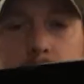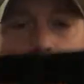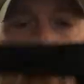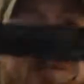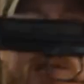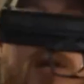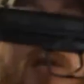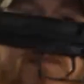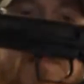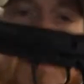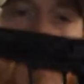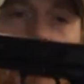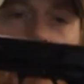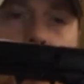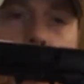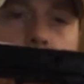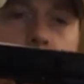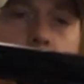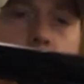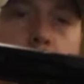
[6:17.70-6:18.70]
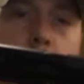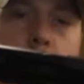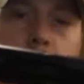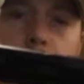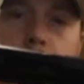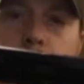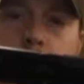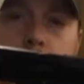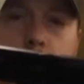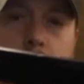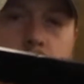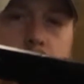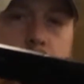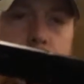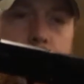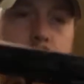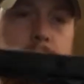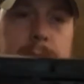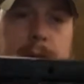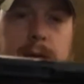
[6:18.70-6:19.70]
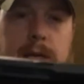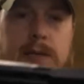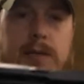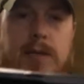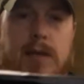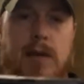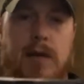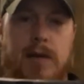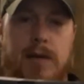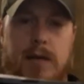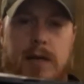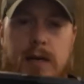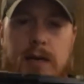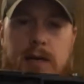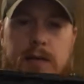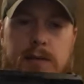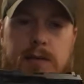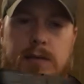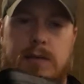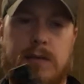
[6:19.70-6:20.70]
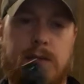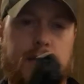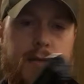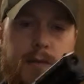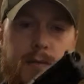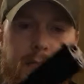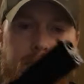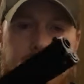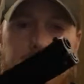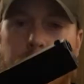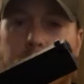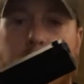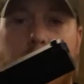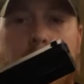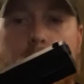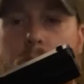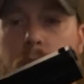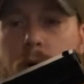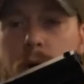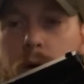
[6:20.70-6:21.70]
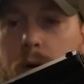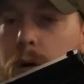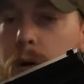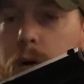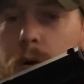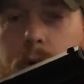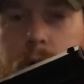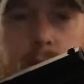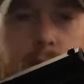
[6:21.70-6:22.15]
much the same, but without the compensator and black slide. It has all the